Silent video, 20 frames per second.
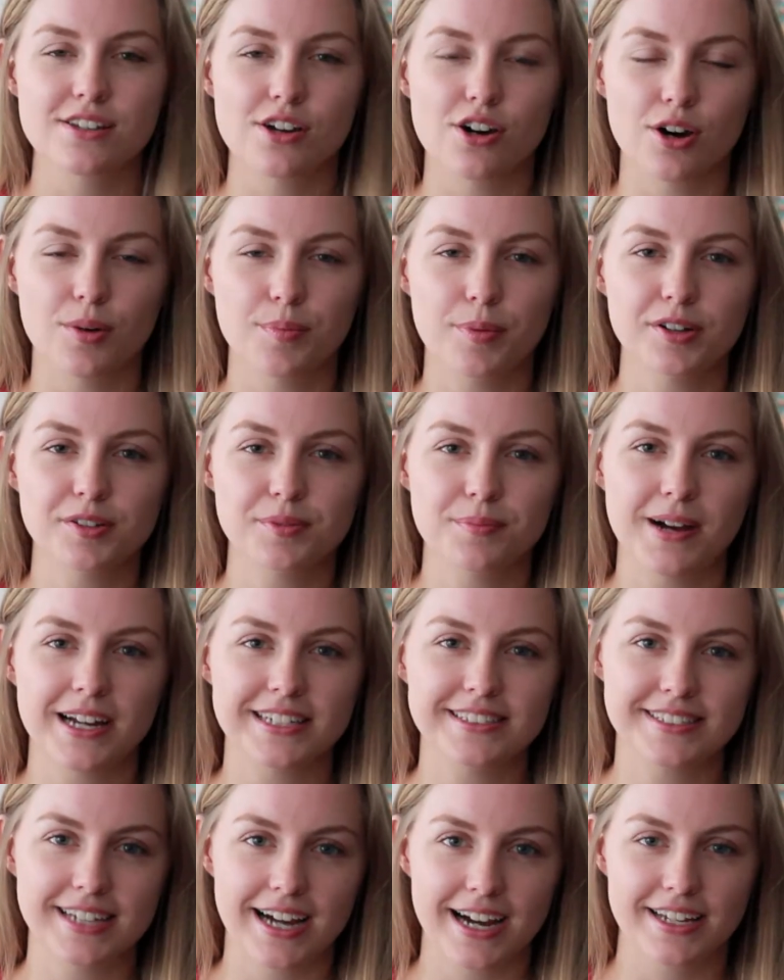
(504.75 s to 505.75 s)
So about
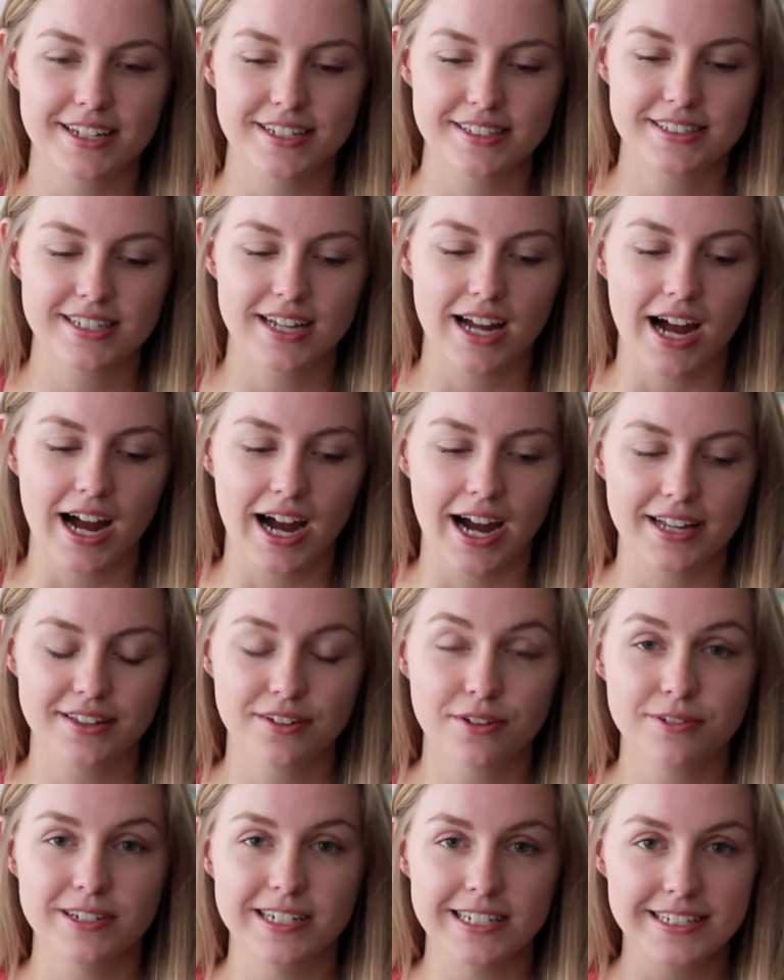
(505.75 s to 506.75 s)
my diet, I
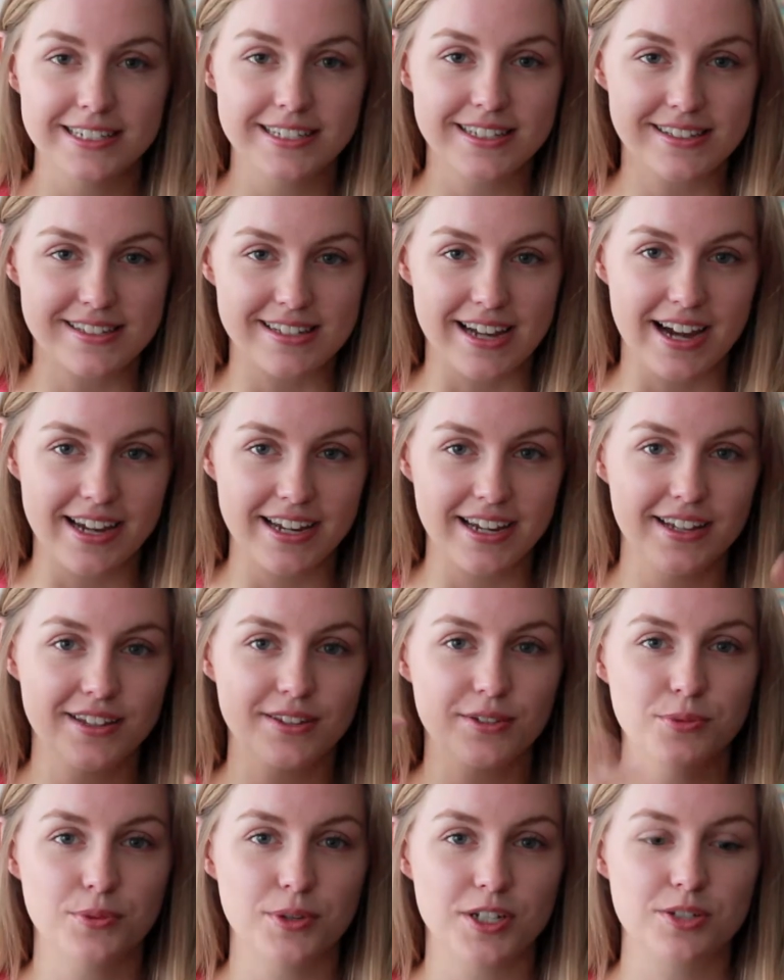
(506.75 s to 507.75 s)
don't really
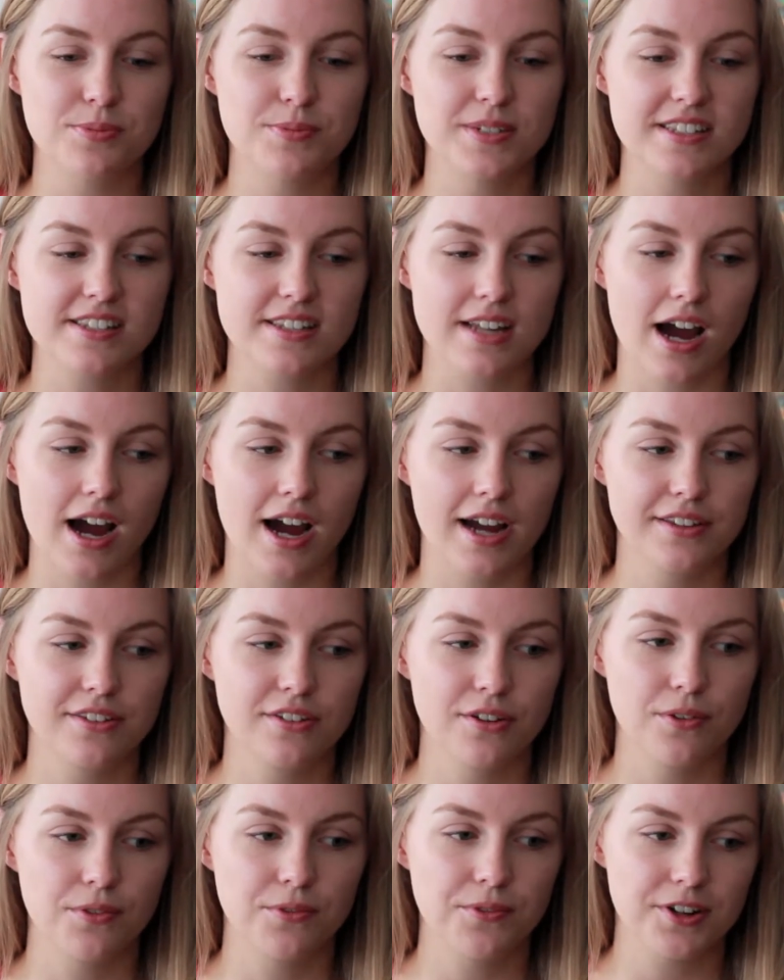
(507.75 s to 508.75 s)
diet, which means that I
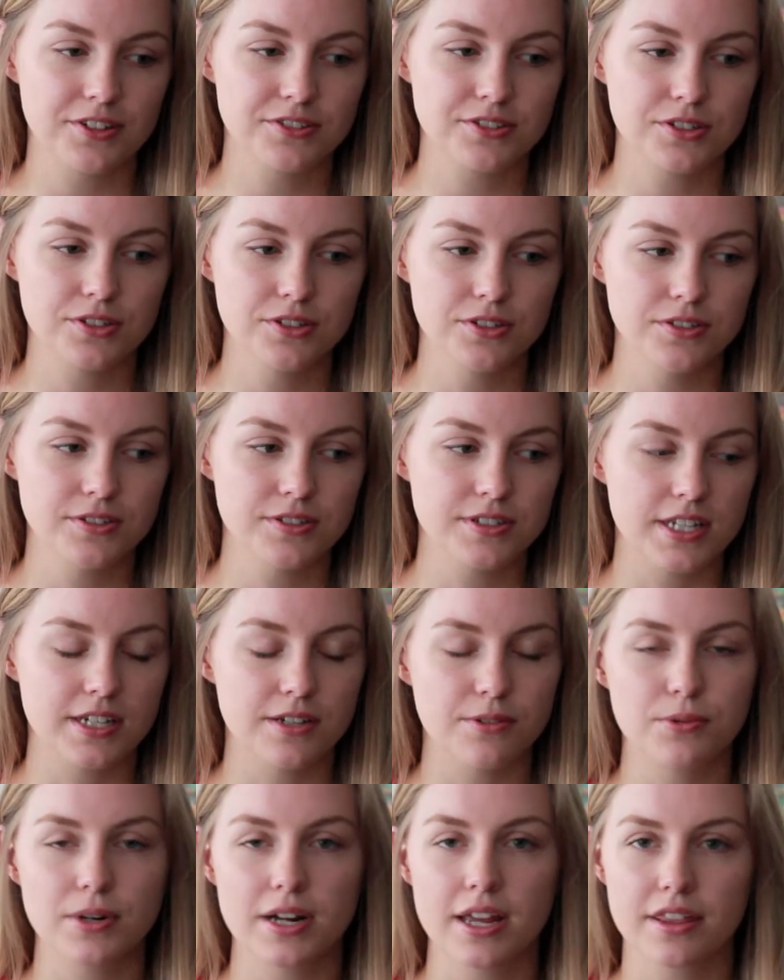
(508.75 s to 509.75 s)
don't want to lose
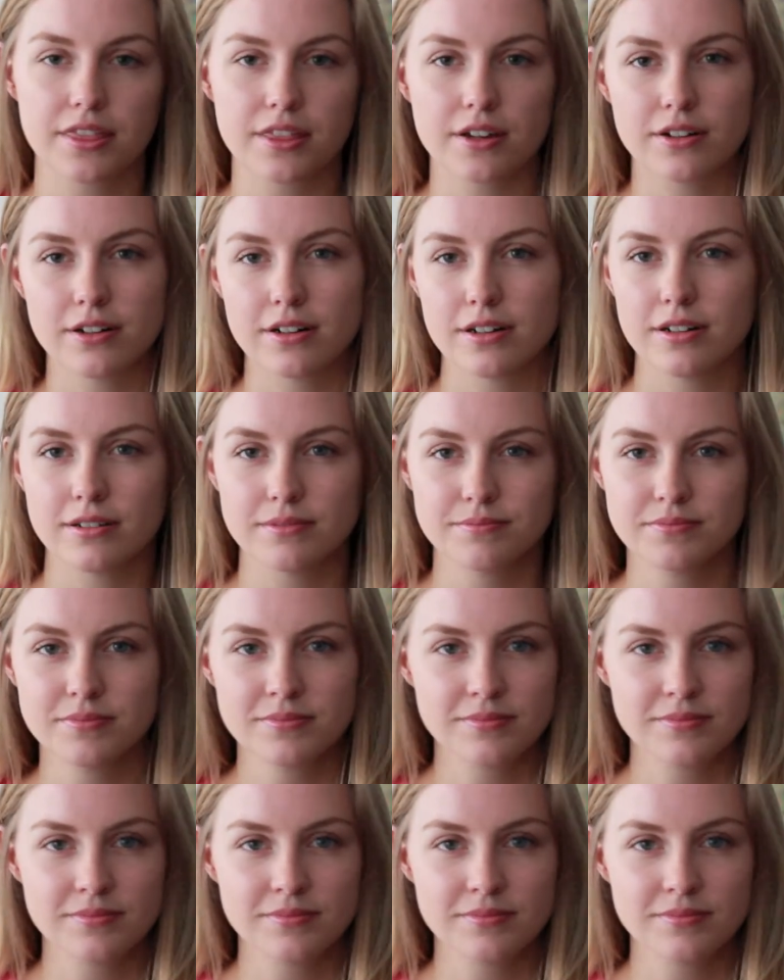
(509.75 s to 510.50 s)
any weight or